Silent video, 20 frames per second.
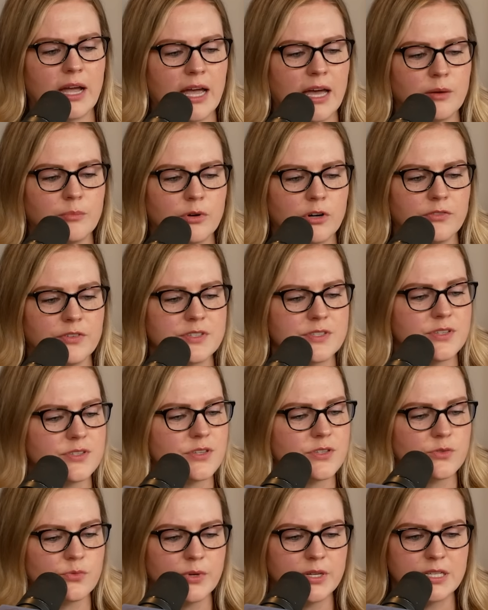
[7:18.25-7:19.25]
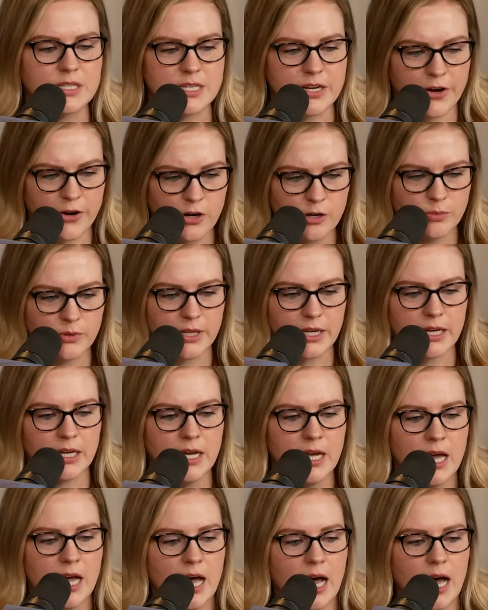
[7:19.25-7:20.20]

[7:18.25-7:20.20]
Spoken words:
Ann Purvis, this is written terribly.